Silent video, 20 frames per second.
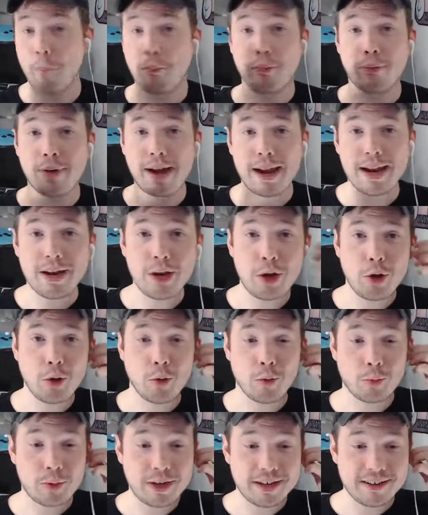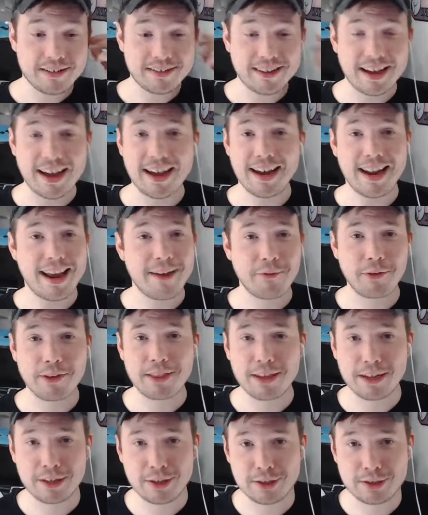Brand new, redesigned.
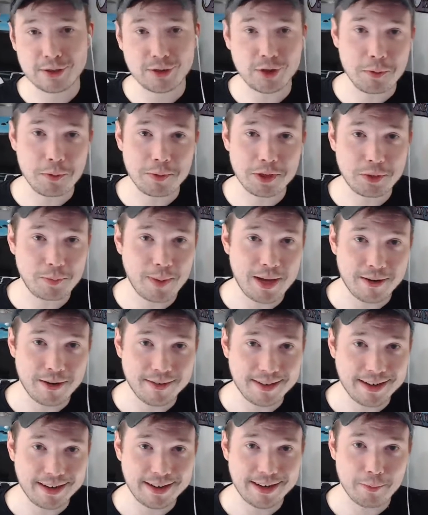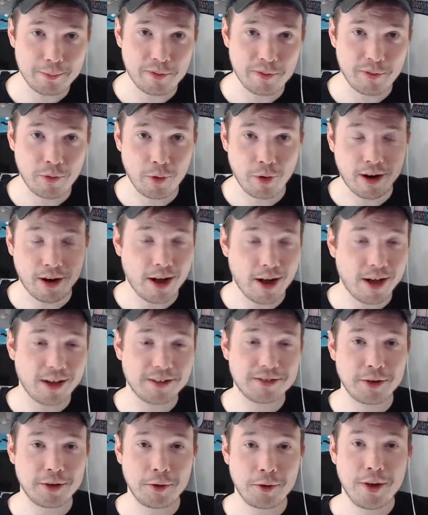Everything looks so much better than it did before.
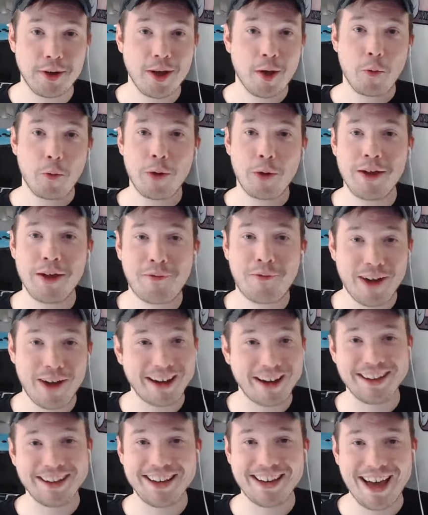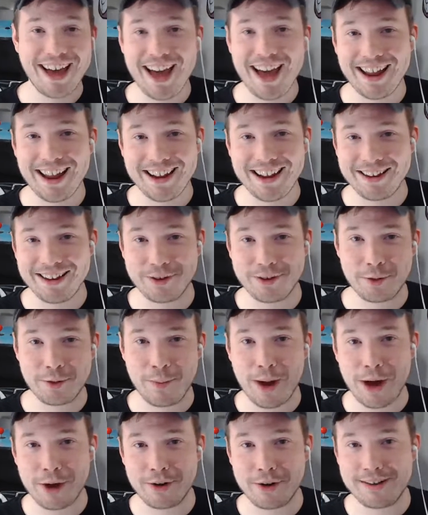Also, we finally got into the
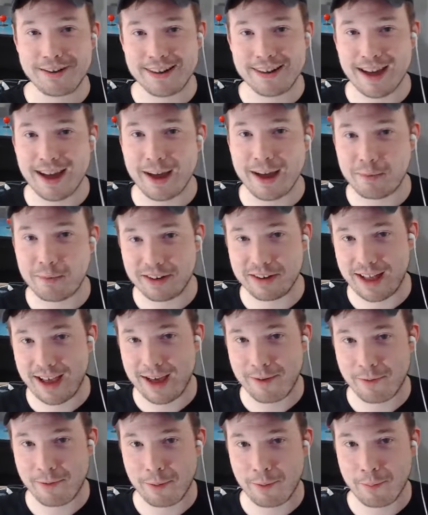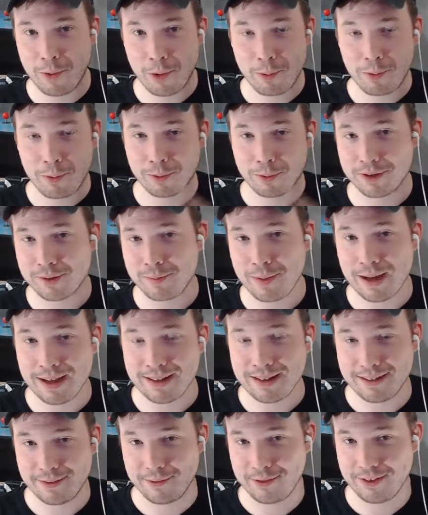modern times and have a mobile
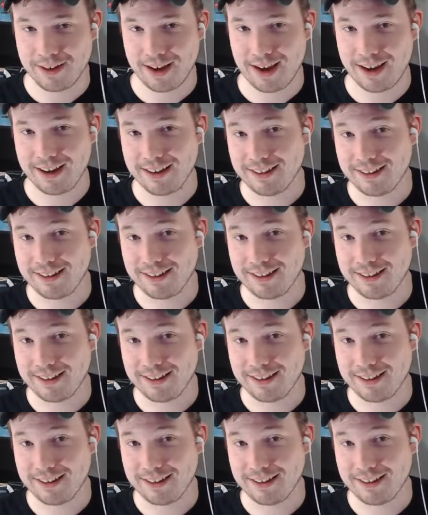responsive site.